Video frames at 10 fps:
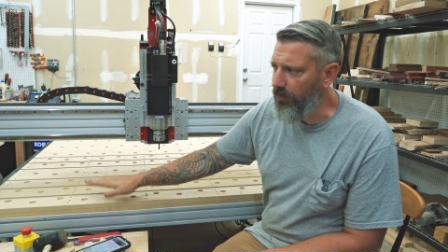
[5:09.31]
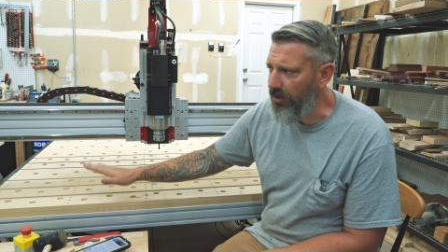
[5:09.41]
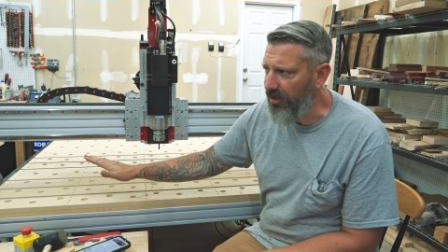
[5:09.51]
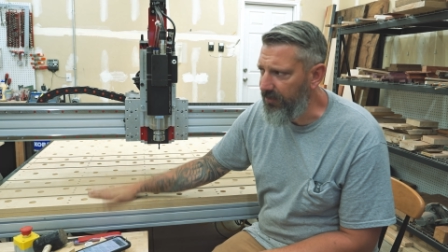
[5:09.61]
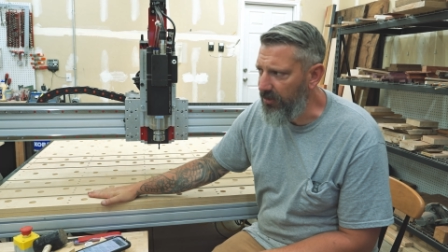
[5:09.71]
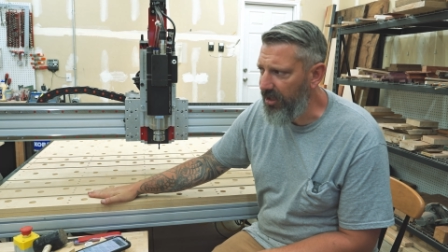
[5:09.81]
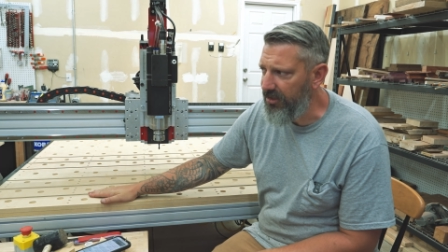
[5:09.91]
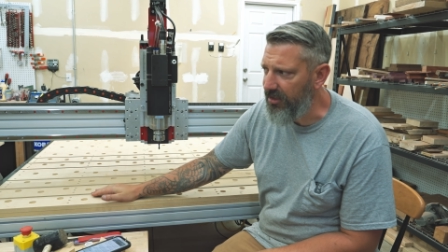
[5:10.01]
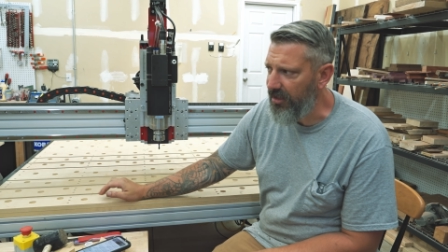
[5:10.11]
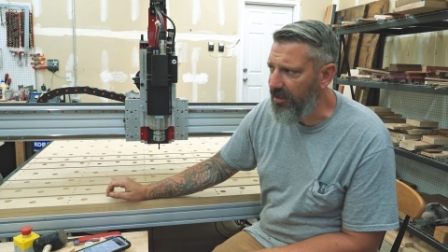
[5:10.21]
Where if you
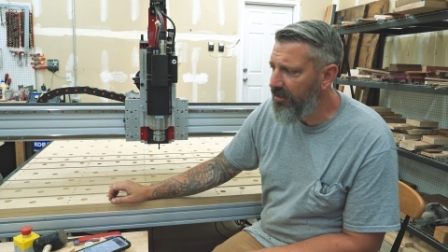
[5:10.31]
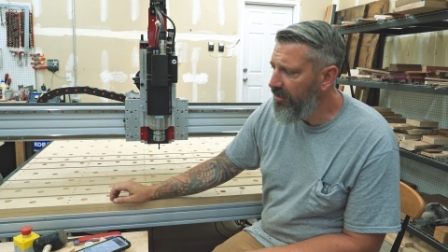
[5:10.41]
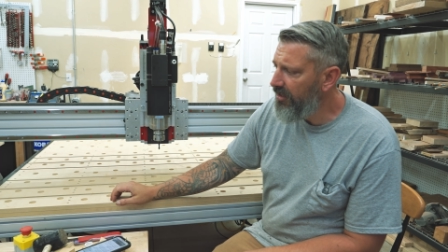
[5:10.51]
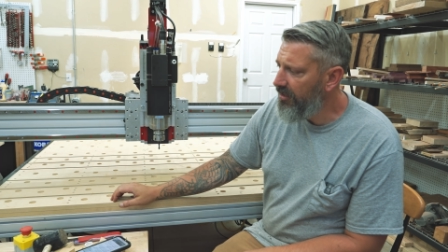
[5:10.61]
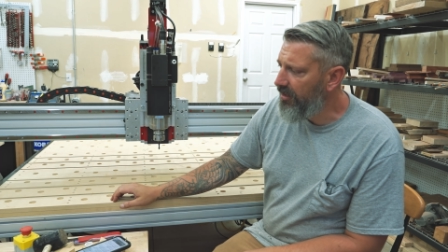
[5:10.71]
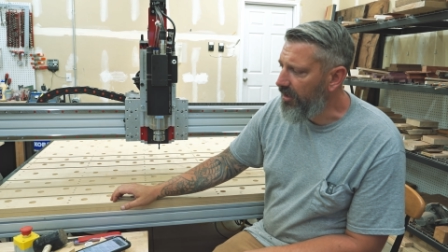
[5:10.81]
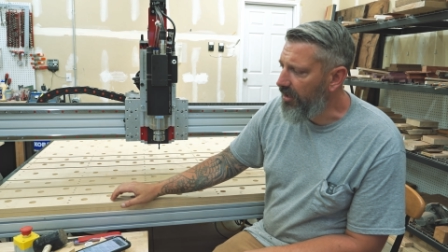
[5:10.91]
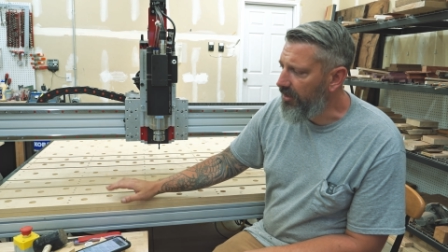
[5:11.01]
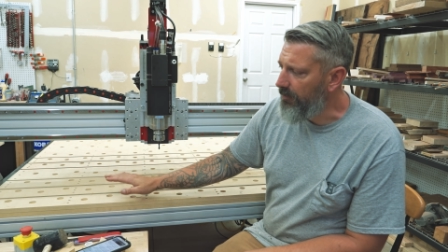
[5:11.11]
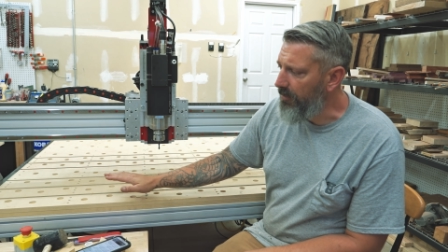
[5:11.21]
hit the
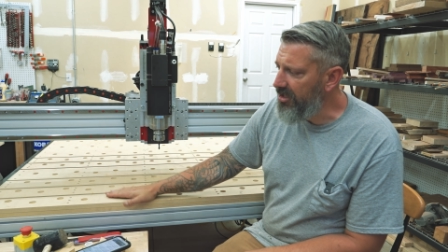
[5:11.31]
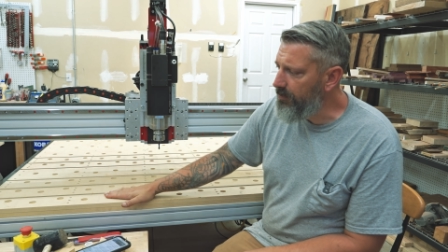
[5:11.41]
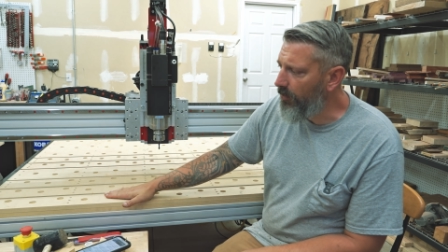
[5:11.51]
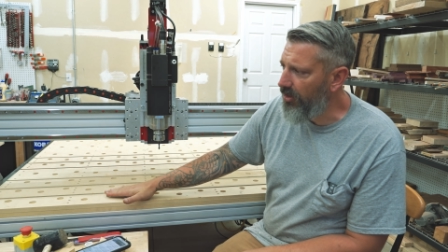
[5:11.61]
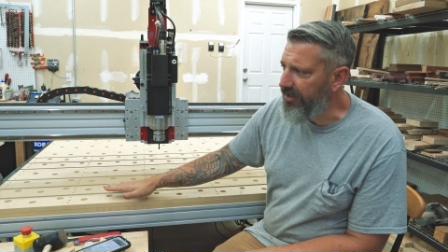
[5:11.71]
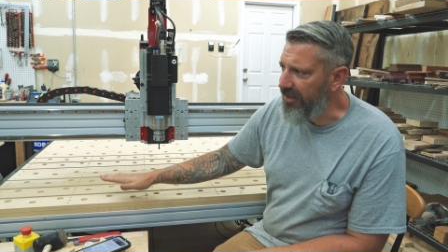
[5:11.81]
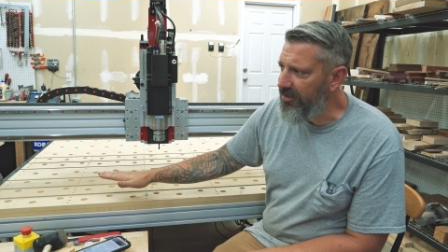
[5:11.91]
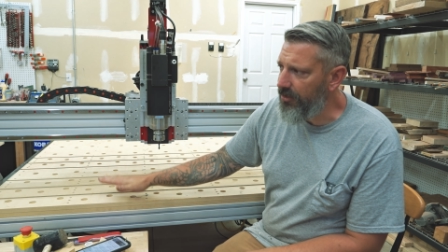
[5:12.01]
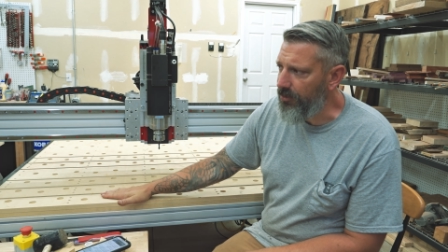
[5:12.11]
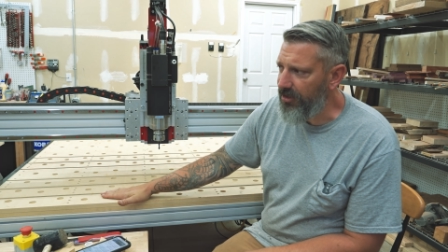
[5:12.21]
uh, the baseboard, that
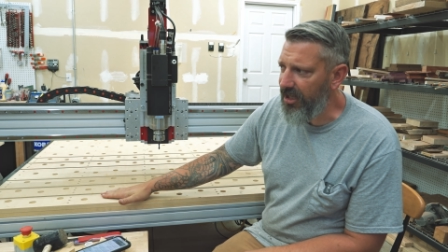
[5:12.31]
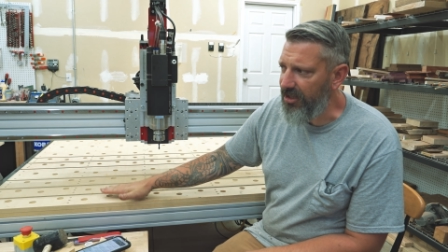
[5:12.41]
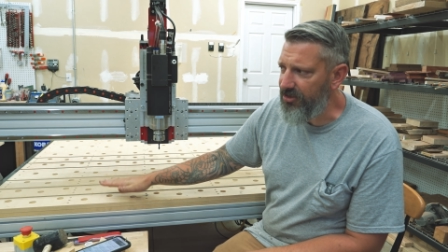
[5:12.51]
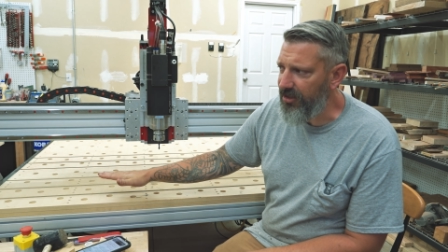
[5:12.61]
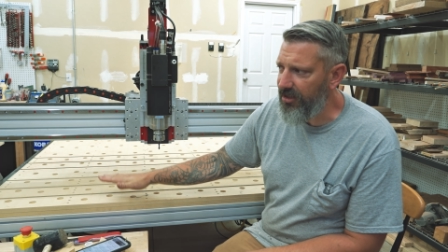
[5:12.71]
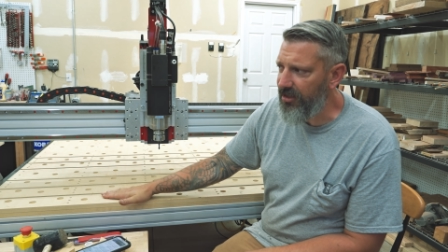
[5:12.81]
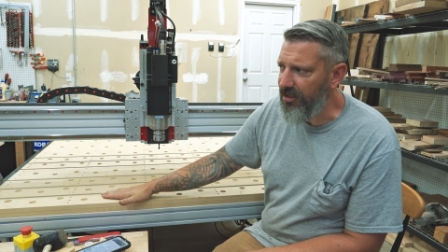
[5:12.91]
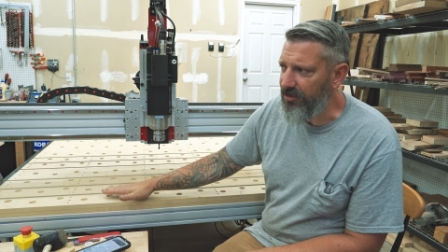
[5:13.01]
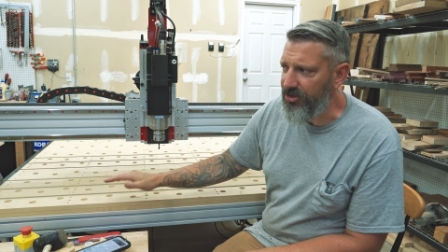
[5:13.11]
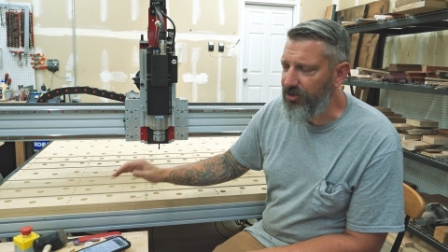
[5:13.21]
thing will kind of trigger and
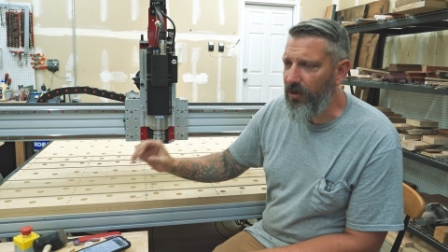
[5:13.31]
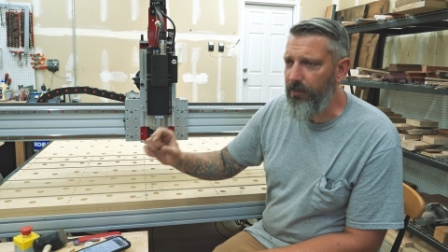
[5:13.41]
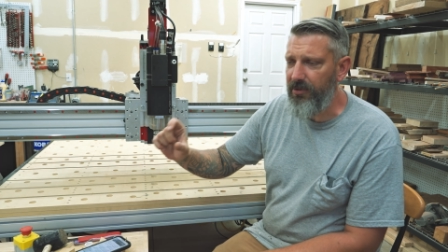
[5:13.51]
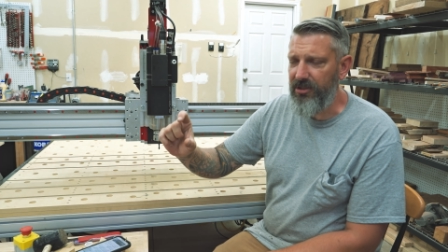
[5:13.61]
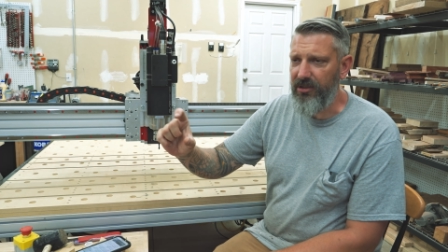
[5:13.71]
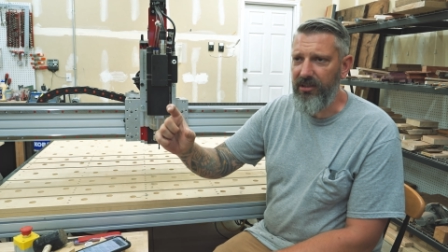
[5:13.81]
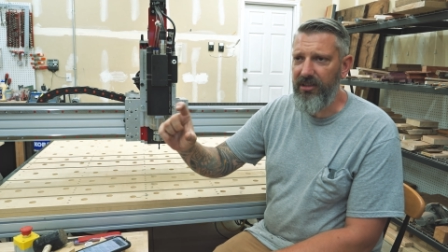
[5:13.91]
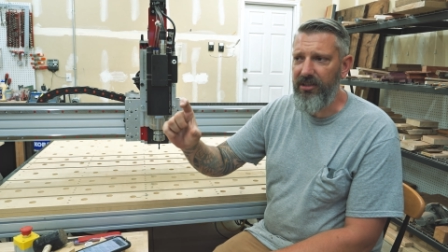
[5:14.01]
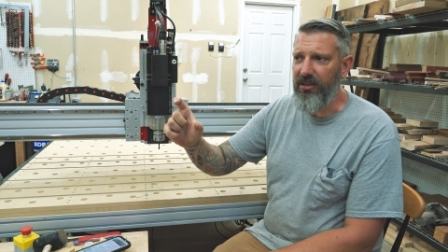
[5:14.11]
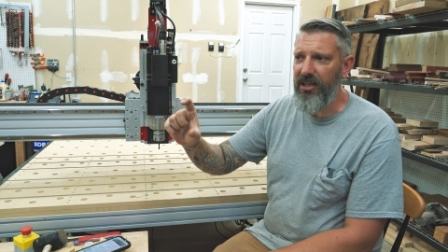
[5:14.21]
it'll show up in your
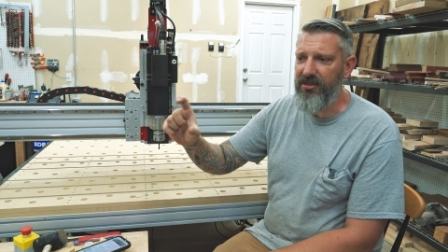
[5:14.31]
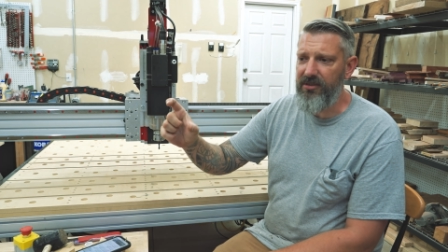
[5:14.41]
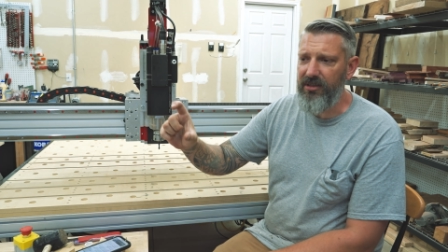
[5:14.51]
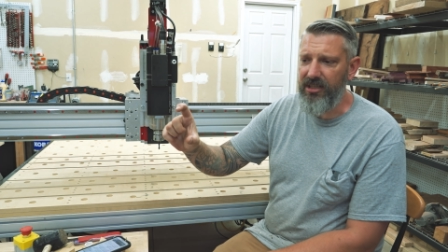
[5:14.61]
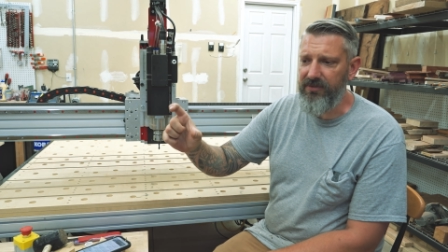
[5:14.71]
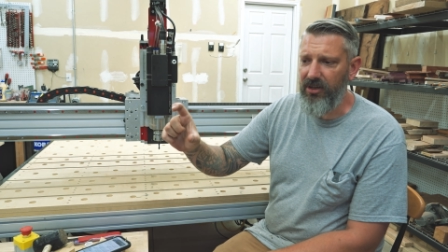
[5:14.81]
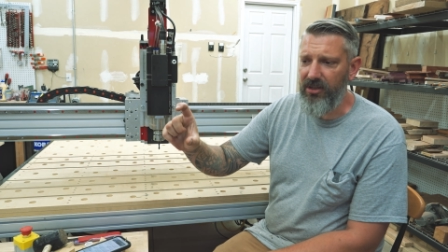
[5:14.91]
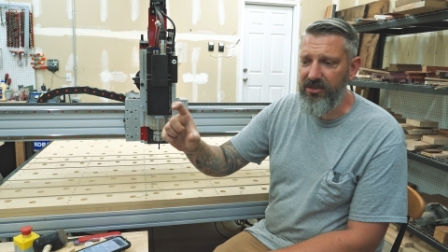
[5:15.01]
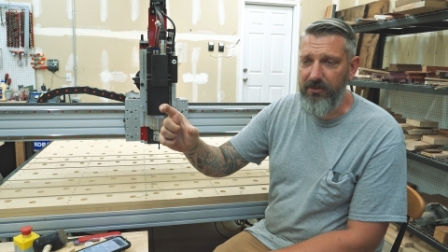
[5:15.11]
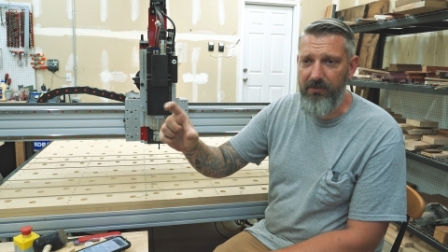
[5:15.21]
your history as
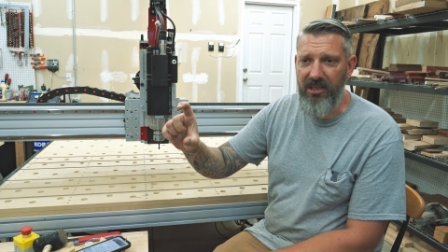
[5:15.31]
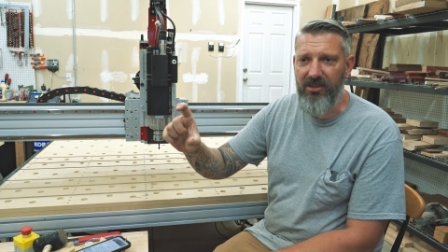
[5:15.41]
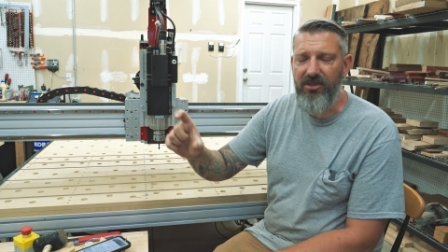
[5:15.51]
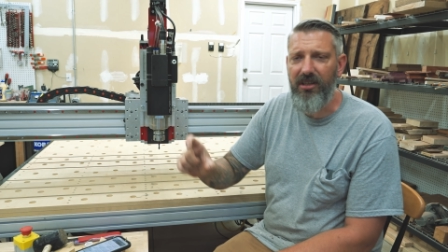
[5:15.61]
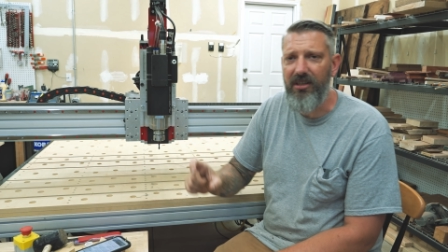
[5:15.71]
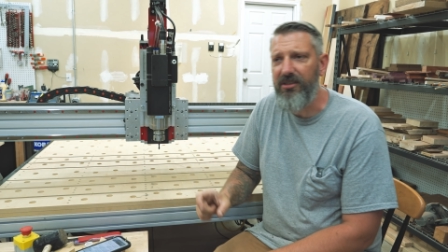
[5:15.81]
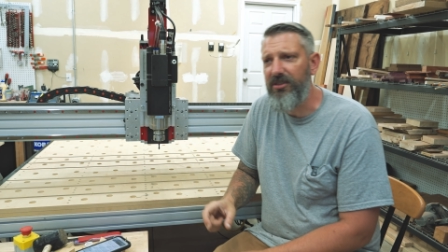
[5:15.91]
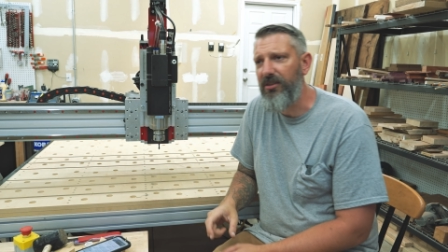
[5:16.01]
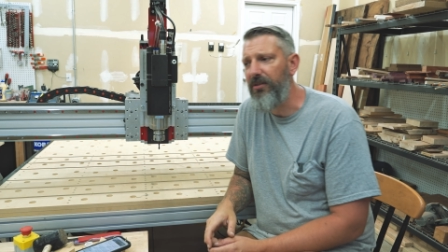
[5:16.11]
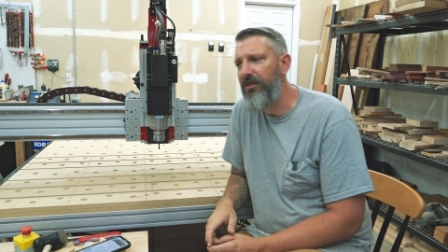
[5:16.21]
far as it being triggered.
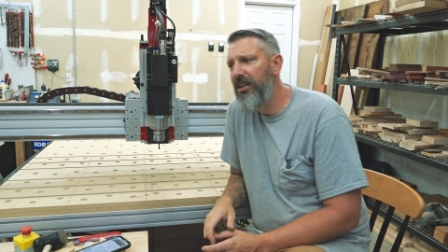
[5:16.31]
So.